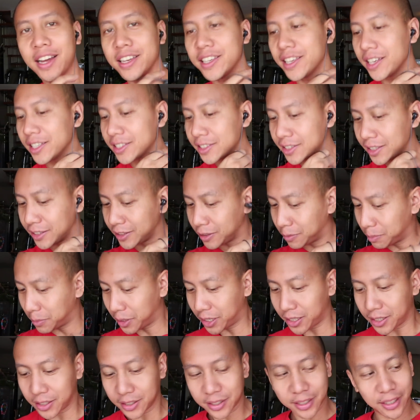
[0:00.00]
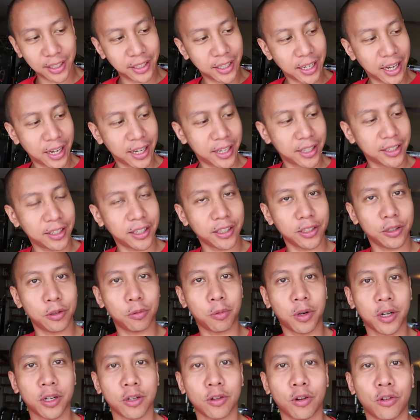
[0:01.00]
I guess this means, LIgaya, that
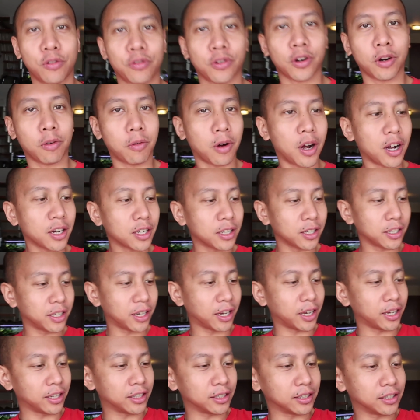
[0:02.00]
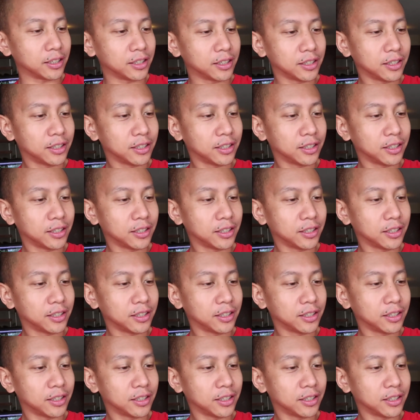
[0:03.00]
you want to go for a walk again.